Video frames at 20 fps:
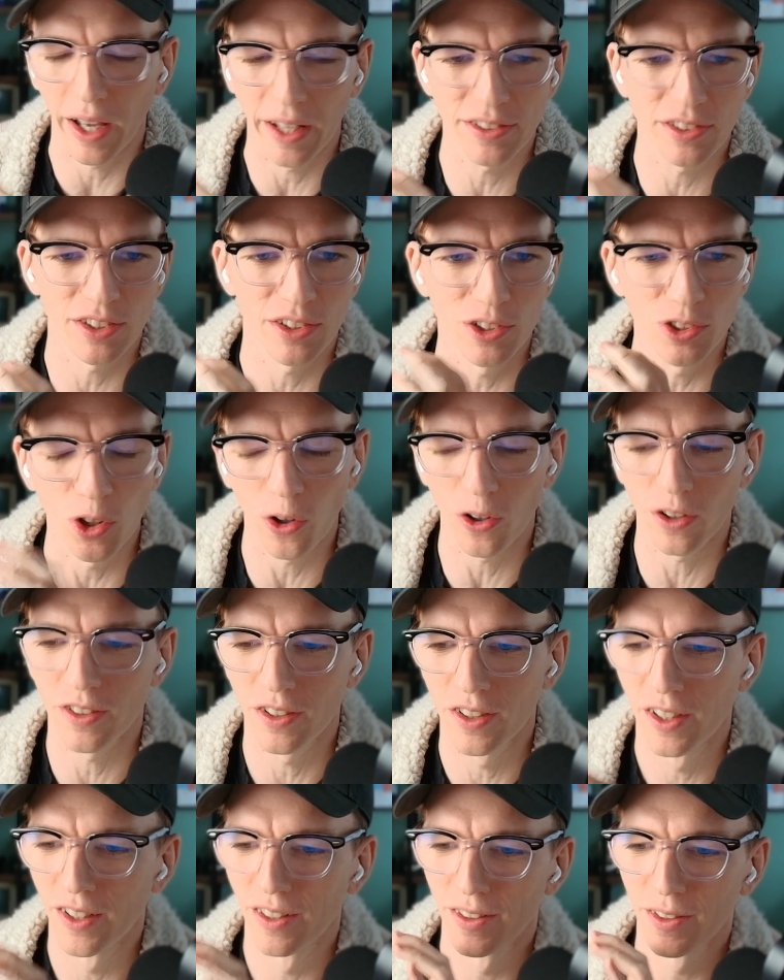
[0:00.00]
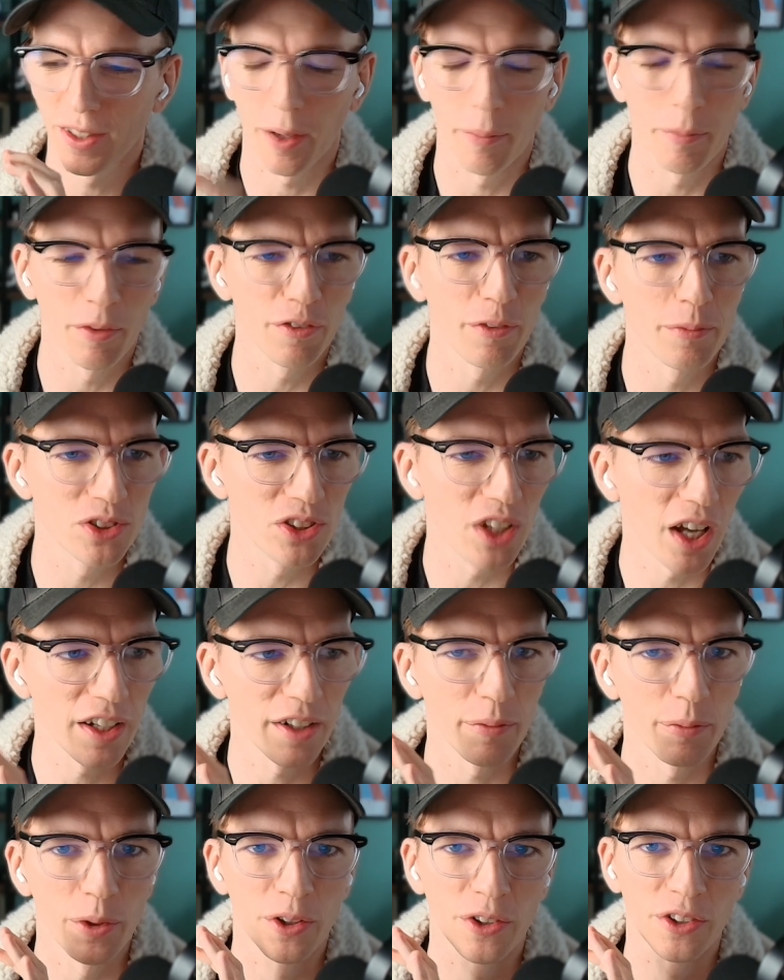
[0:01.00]
as a not coming from
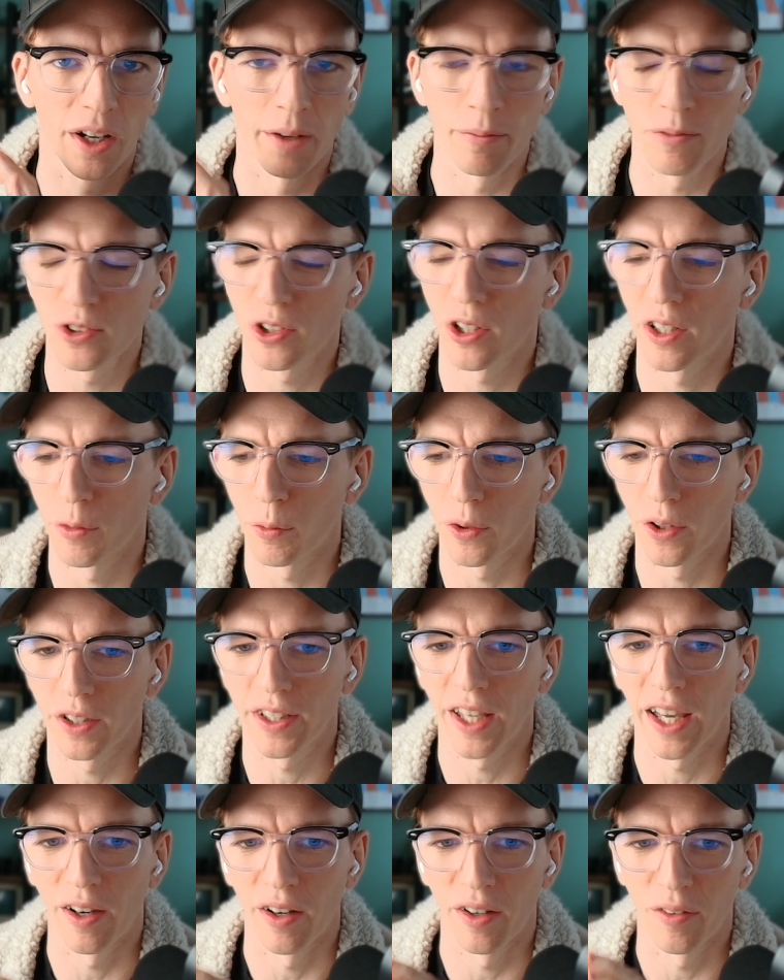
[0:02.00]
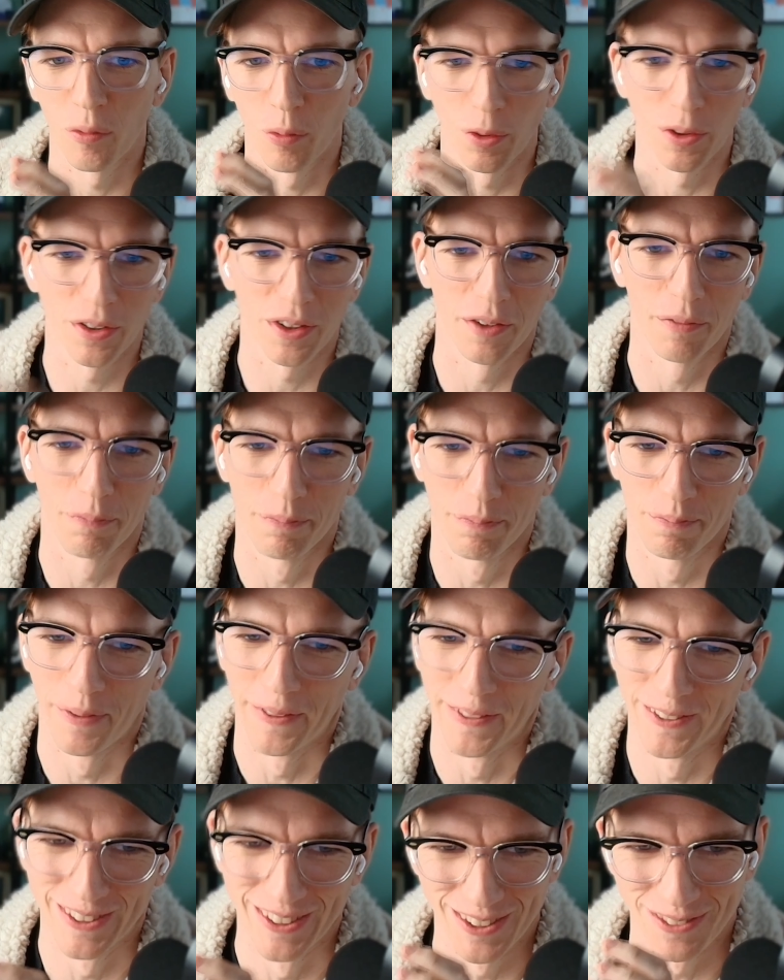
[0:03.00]
startup world, I'm trying to work out what the business
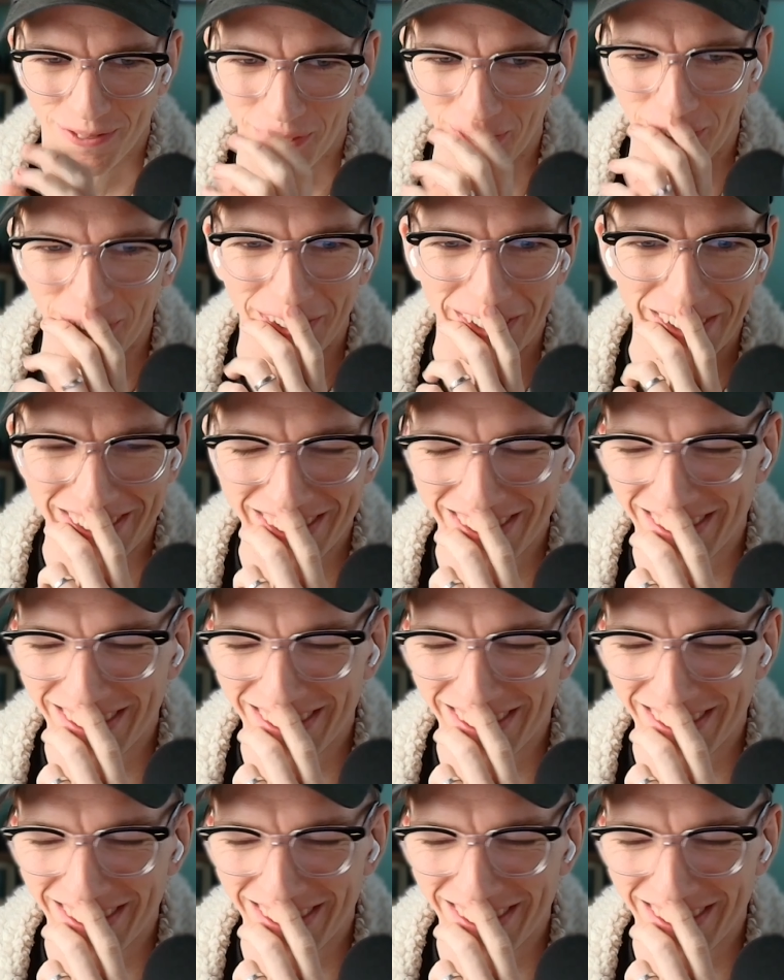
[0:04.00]
model is.